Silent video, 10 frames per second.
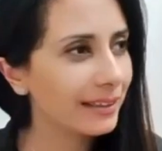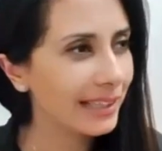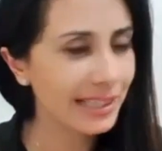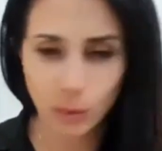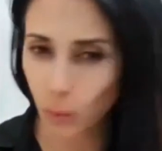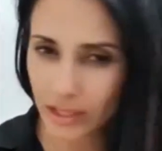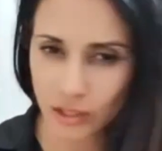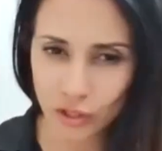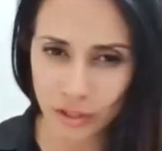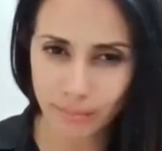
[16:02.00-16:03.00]
there's
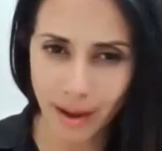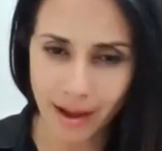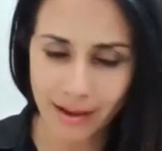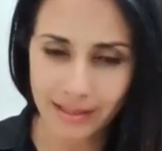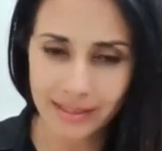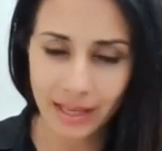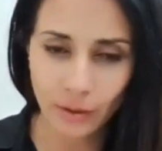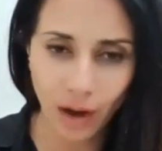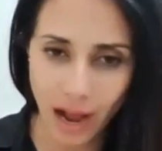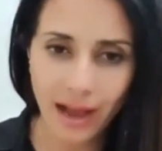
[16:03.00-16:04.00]
question marks.
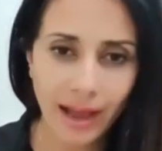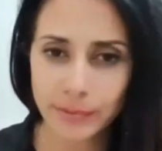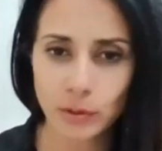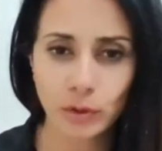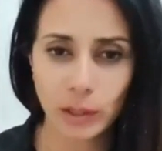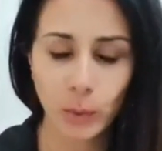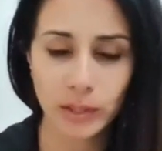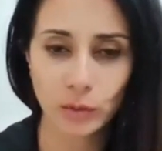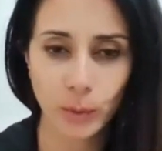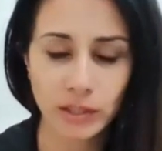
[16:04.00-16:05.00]
There are absolutely
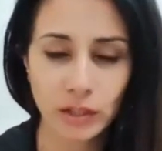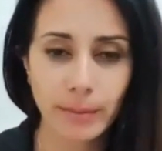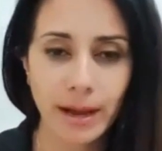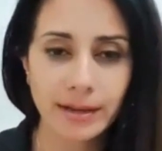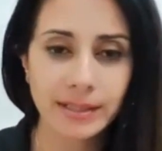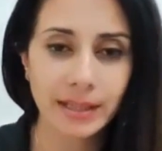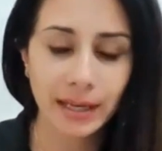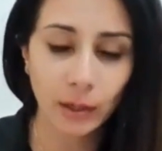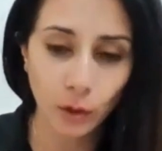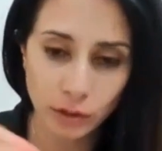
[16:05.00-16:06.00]
question marks. And
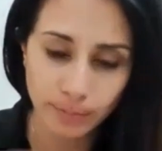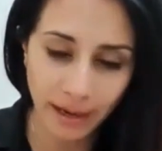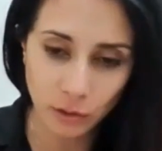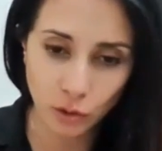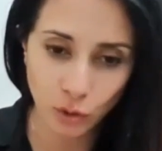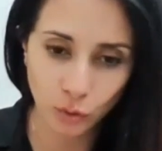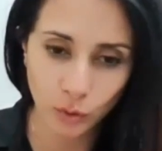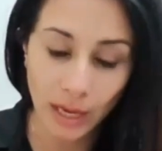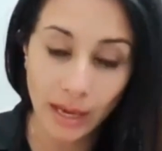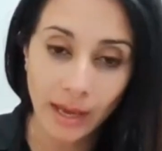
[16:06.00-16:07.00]
then it goes back
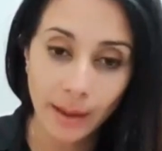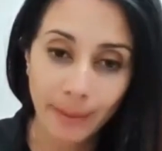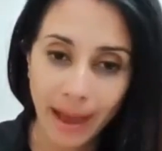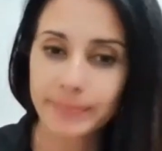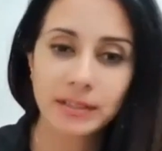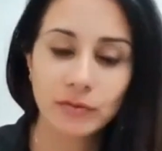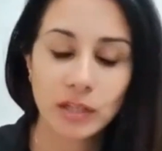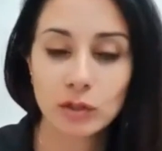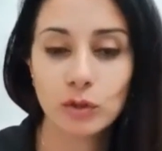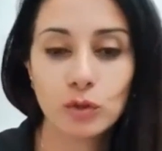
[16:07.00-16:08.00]
to perhaps if
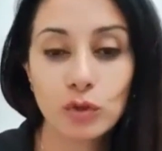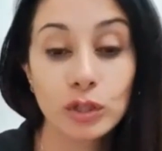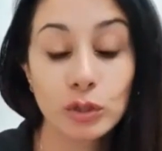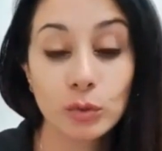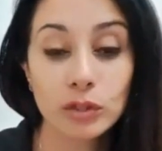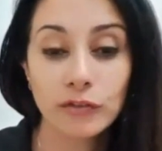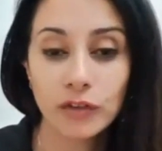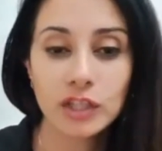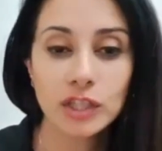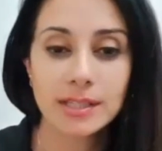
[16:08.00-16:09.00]
there's nutritional
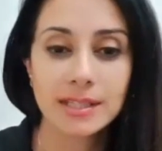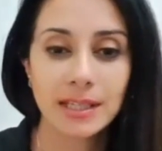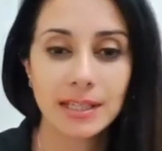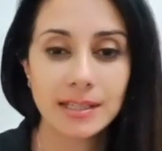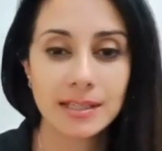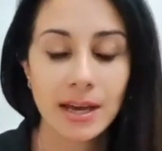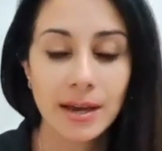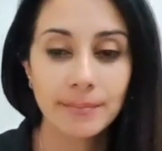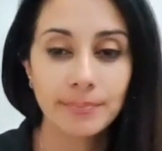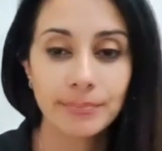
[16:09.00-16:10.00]
deficiencies,
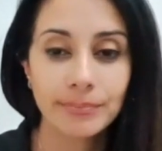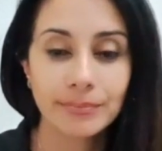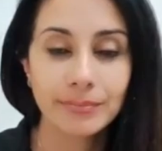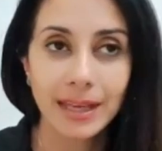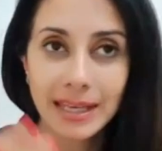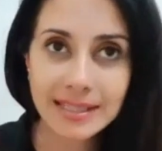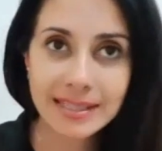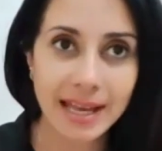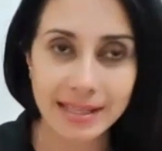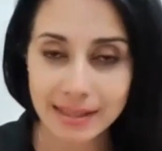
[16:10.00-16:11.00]
is
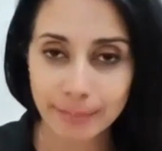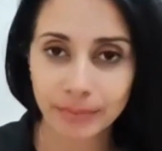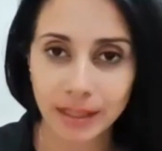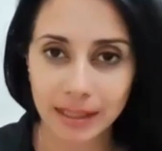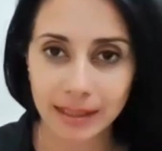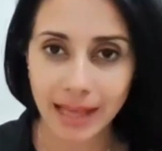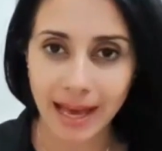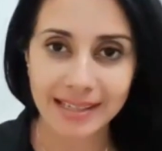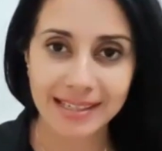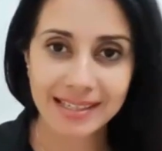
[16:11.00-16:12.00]
that something
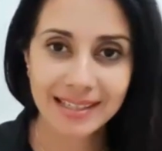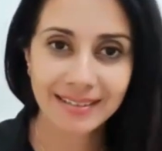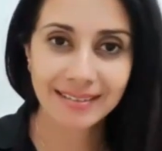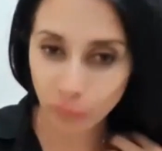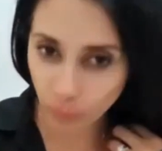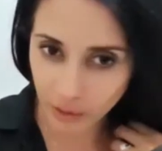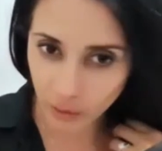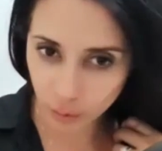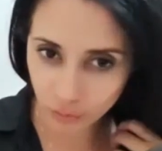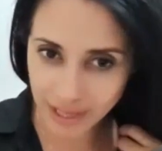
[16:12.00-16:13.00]
that if we
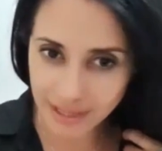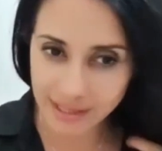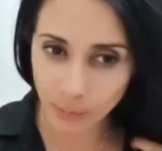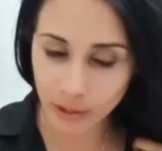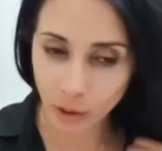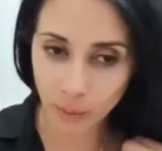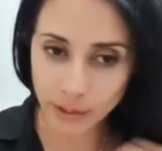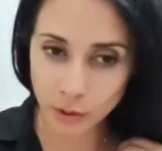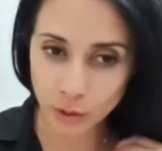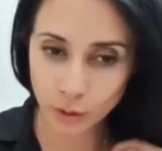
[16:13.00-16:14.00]
correct, are we
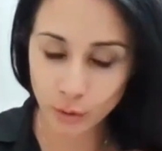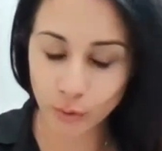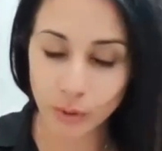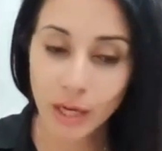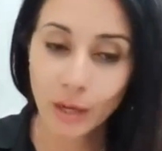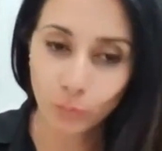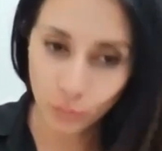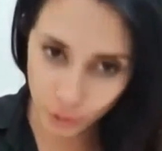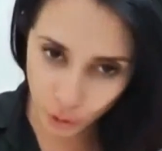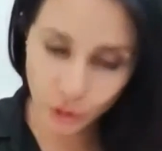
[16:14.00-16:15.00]
going to
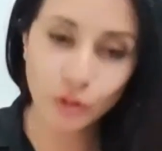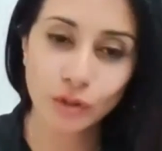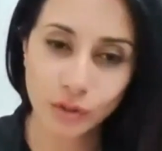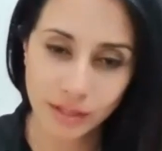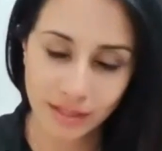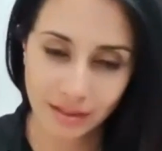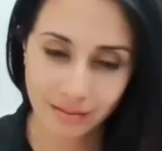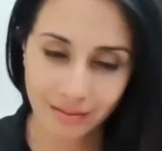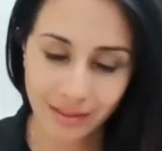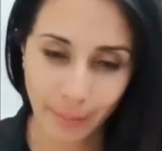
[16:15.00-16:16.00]
reduce
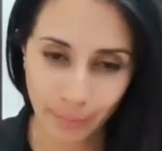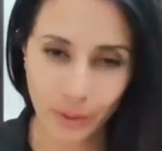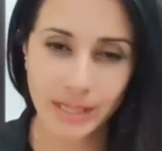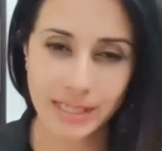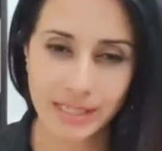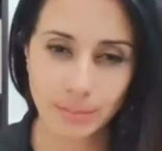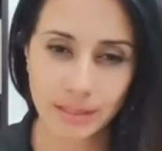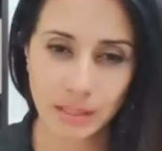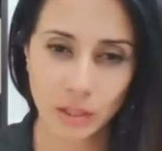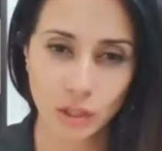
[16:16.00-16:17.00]
that
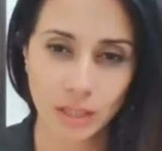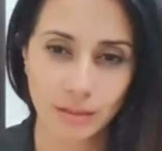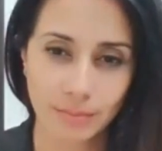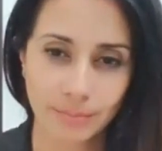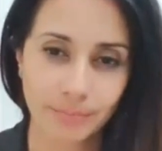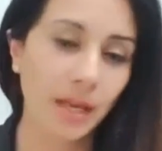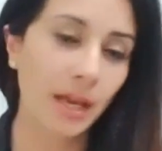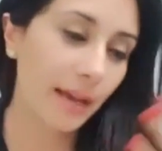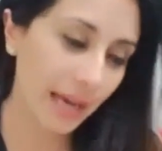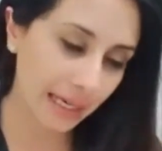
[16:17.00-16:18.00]
predisposition?
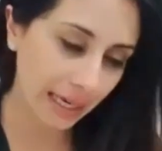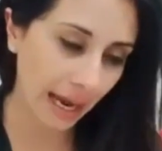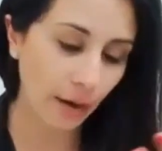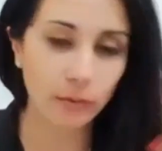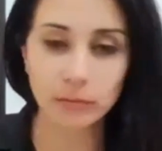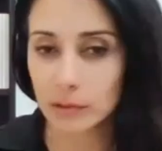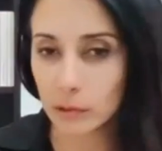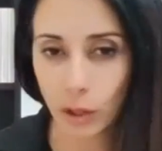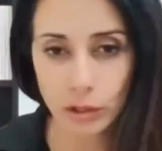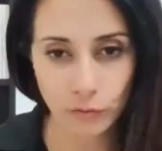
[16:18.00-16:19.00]
Anyhow,
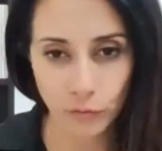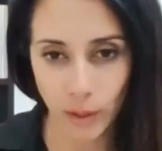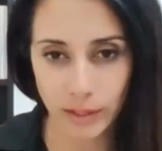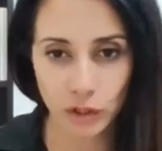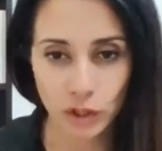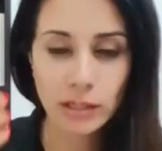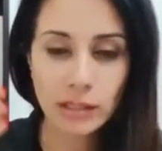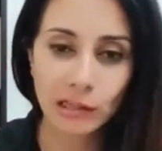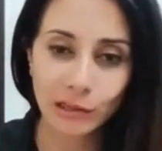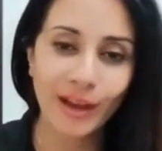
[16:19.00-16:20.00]
lots of
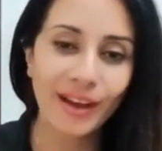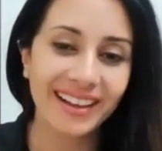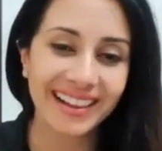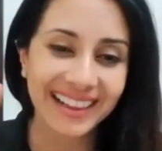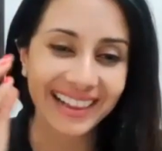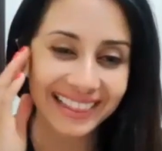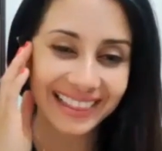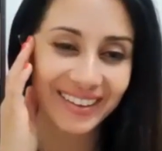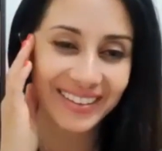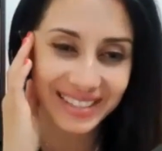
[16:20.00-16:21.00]
questions,
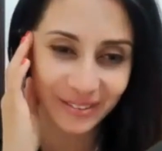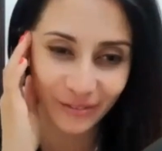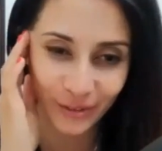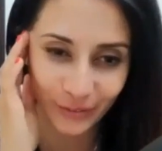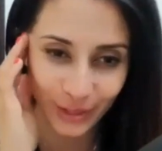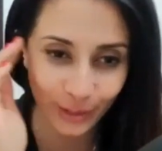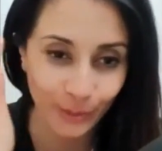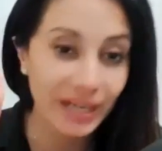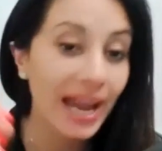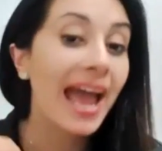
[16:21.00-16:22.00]
lots of food for
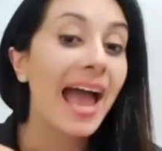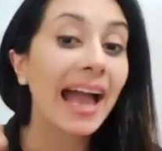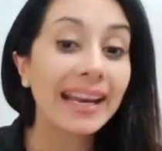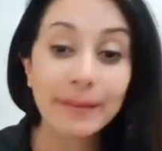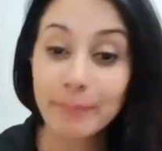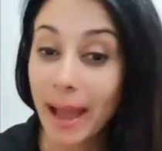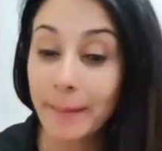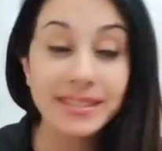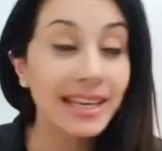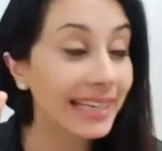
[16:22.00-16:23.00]
thought. And
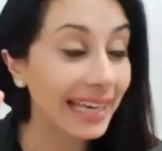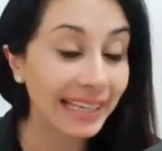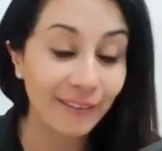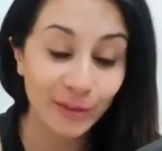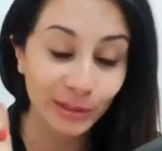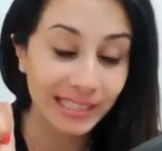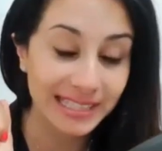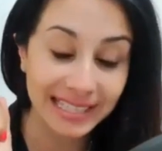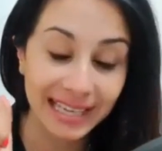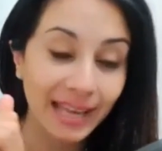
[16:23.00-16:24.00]
perhaps, again, if you're
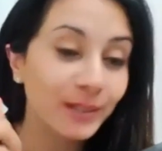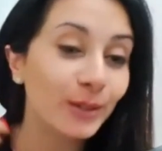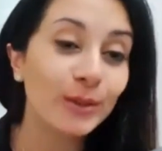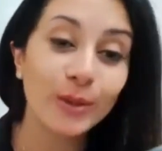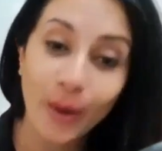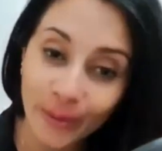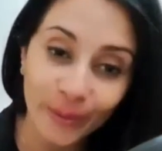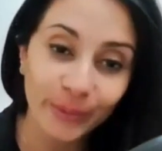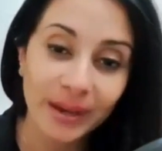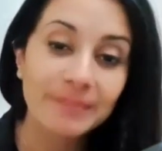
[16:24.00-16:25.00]
listening and you
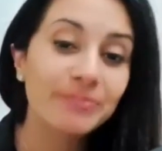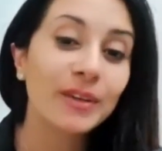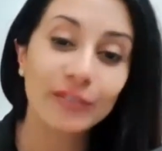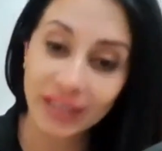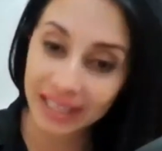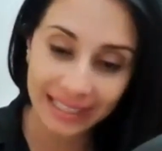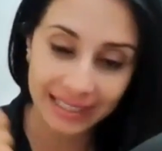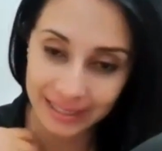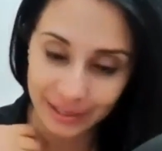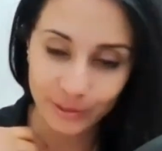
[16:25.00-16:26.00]
know of any
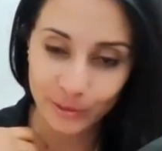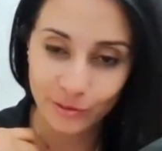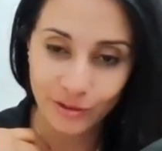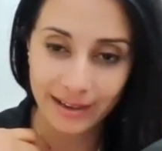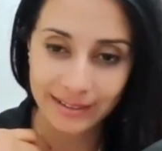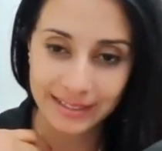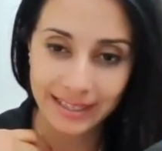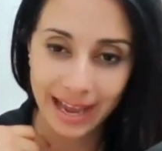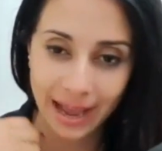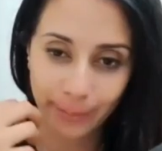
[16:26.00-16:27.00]
clinical trials
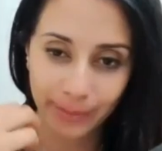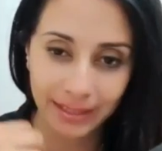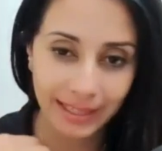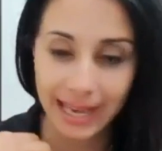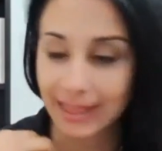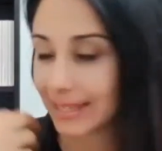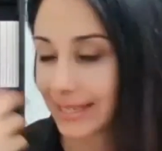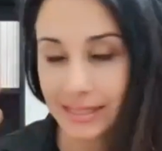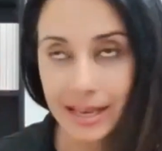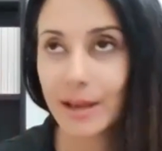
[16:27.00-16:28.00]
that are happening and
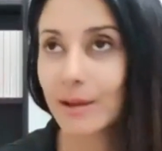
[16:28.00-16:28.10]
there's